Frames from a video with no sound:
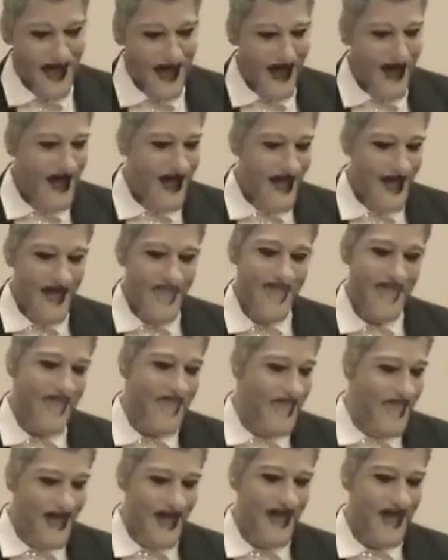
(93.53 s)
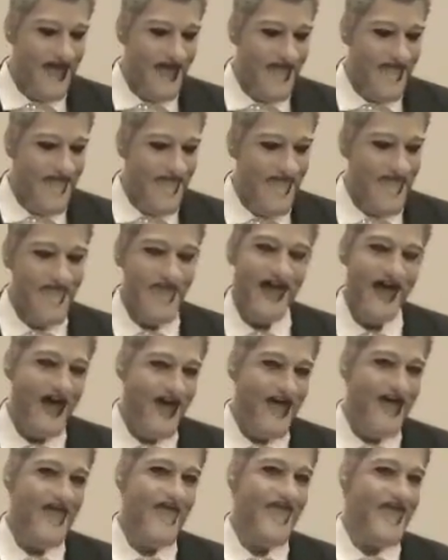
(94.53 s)
I am in fact
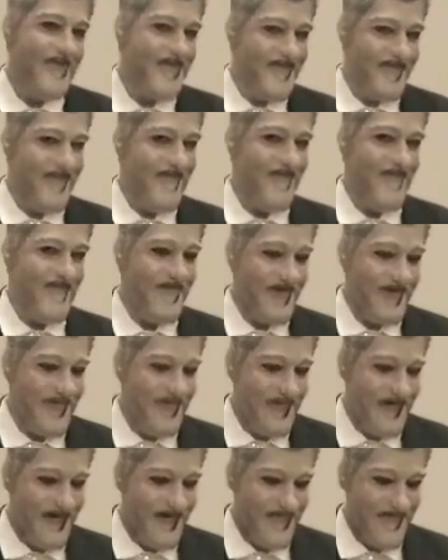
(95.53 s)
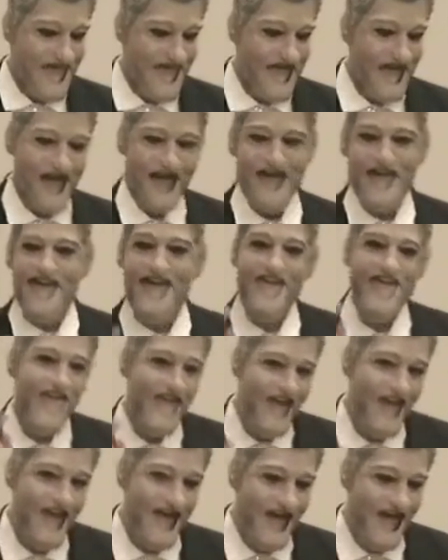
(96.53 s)
blacker than Mr. Obama, and
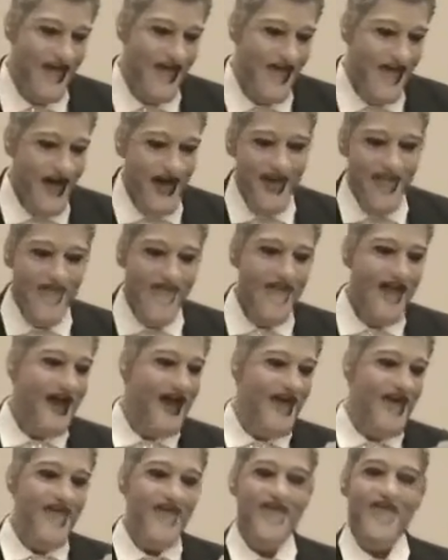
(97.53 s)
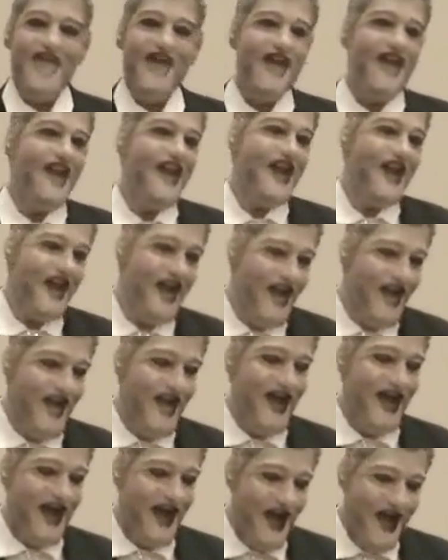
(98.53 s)
indeed blacker than
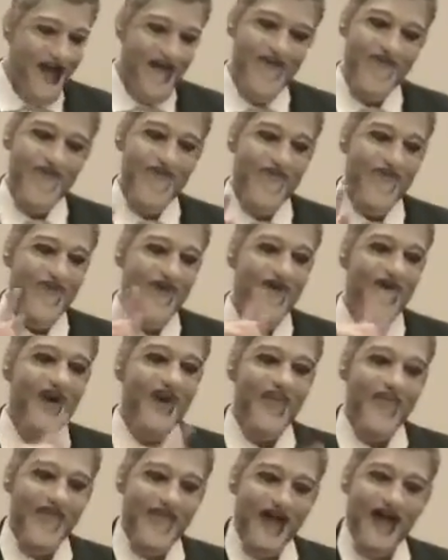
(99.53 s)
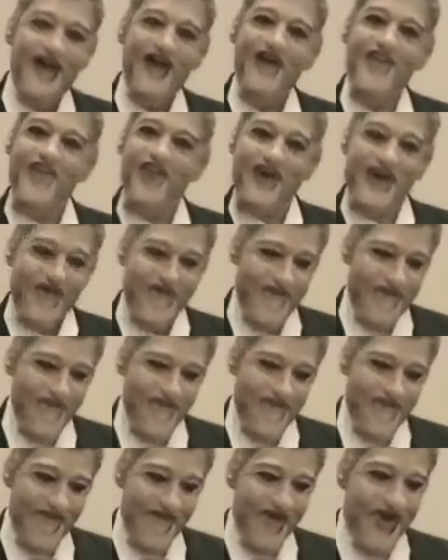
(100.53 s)
any actual black
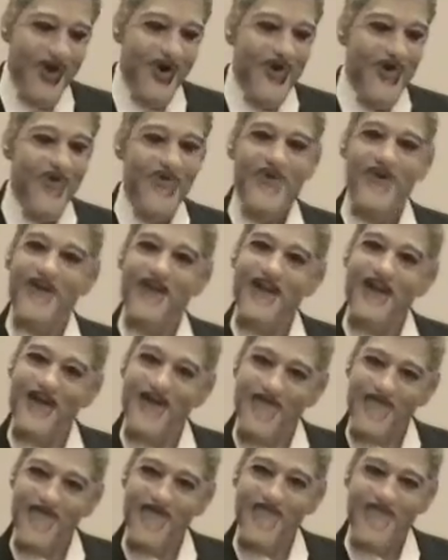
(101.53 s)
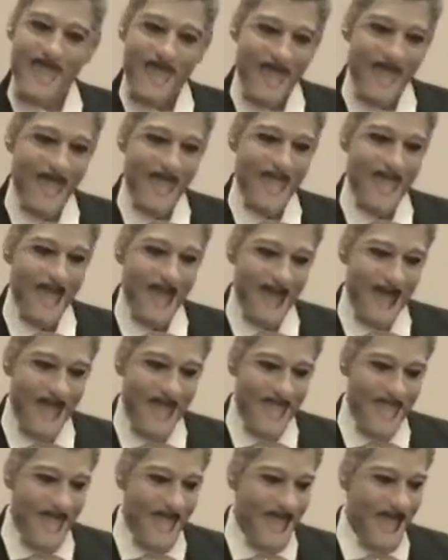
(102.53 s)
person who could ever be
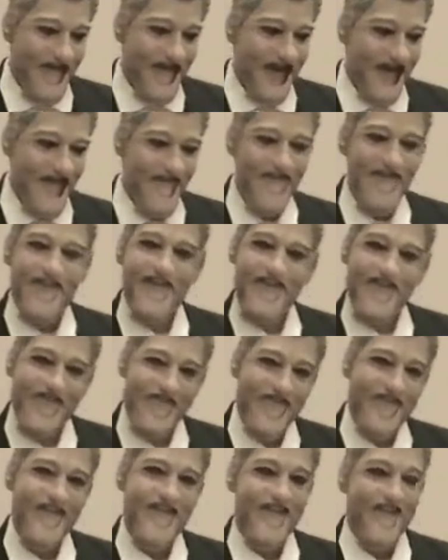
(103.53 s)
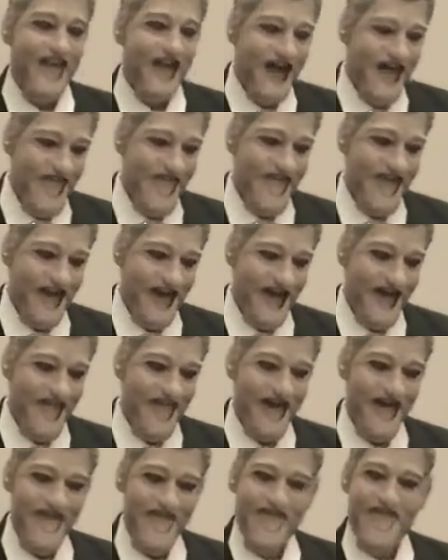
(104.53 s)
elected in our children's
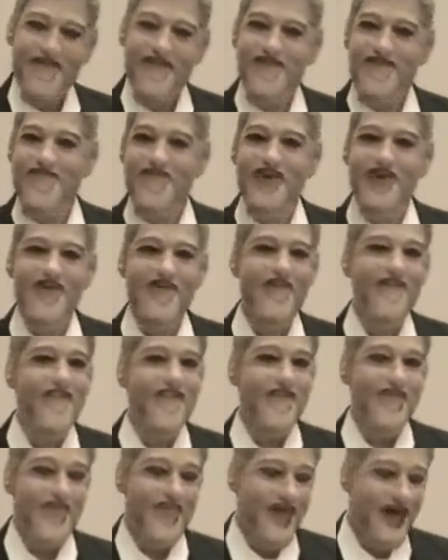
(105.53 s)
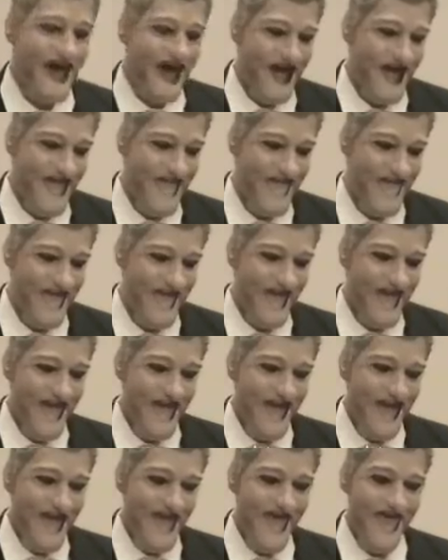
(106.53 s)
lifetime, as Miss Morrison waxed
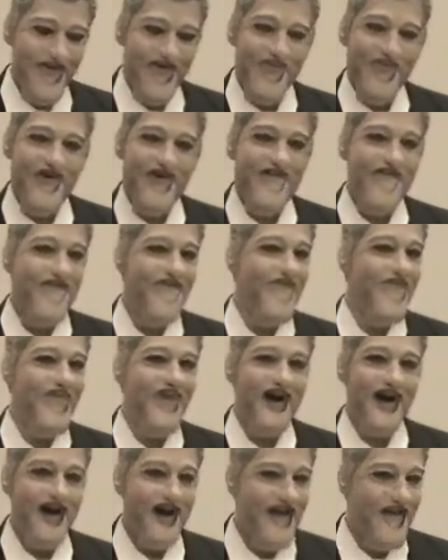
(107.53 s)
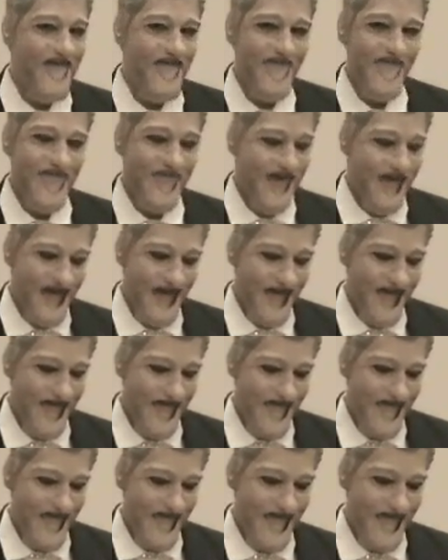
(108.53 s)
in her once wise way,